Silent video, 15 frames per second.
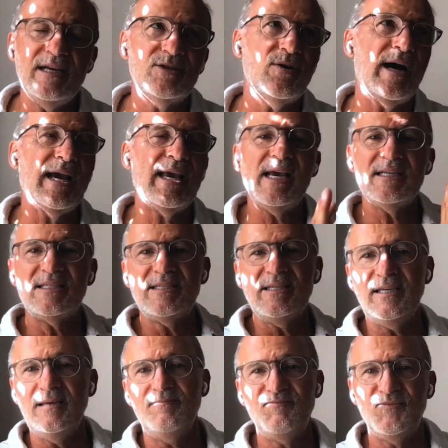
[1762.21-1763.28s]
So I guess
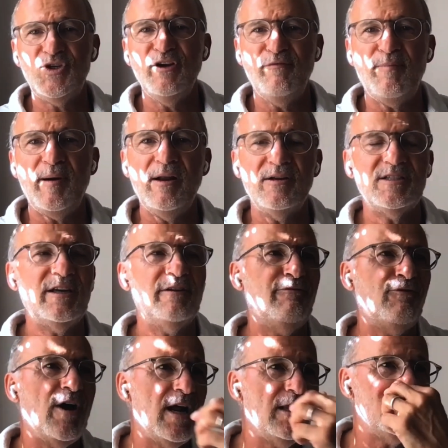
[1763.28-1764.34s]
the chief pilot said,
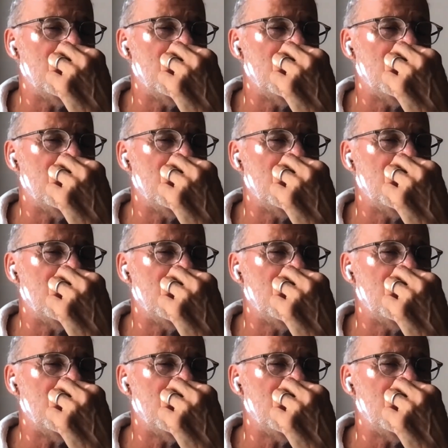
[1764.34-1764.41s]
Fred,